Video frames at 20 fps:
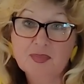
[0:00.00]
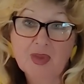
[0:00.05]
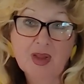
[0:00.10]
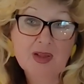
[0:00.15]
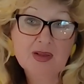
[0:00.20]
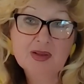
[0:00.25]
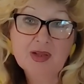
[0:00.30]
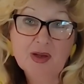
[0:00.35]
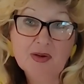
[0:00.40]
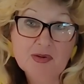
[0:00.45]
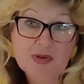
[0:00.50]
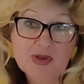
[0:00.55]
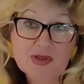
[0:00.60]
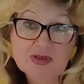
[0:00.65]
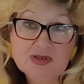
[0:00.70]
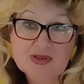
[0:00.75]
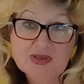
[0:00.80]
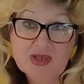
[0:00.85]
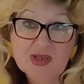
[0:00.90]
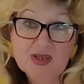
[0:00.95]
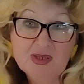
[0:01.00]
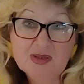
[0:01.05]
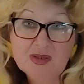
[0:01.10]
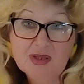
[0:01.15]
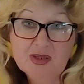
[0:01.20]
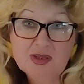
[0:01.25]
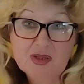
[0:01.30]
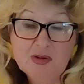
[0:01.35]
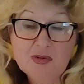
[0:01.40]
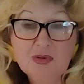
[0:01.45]
and now he is saying
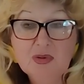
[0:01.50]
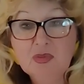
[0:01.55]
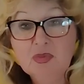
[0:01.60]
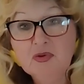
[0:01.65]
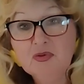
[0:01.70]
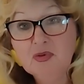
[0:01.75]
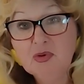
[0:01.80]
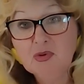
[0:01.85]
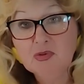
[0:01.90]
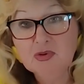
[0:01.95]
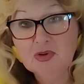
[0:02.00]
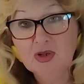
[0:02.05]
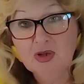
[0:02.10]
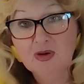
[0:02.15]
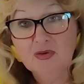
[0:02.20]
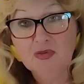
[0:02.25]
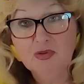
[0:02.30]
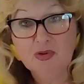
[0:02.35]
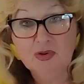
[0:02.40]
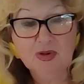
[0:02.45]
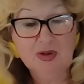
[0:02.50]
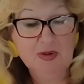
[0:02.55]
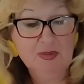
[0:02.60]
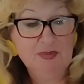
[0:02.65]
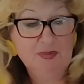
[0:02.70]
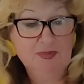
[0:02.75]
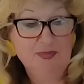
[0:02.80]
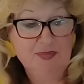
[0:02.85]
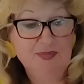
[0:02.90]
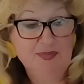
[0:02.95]
that he will be voting for him.